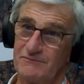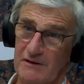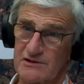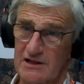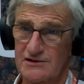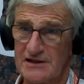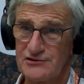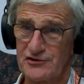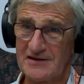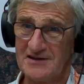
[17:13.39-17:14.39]
was last
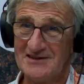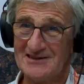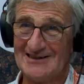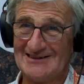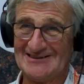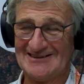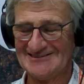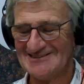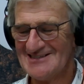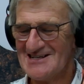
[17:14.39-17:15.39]
century.
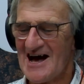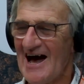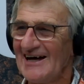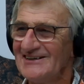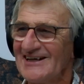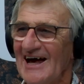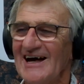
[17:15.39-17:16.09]
And